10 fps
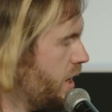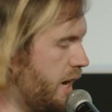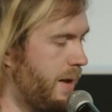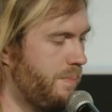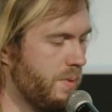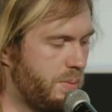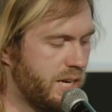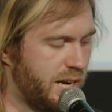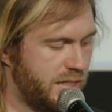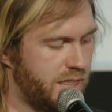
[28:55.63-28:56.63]
Um,
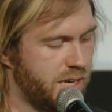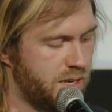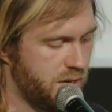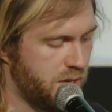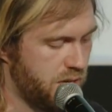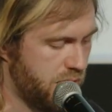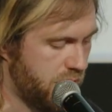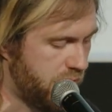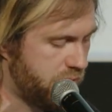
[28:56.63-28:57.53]
but I think uh,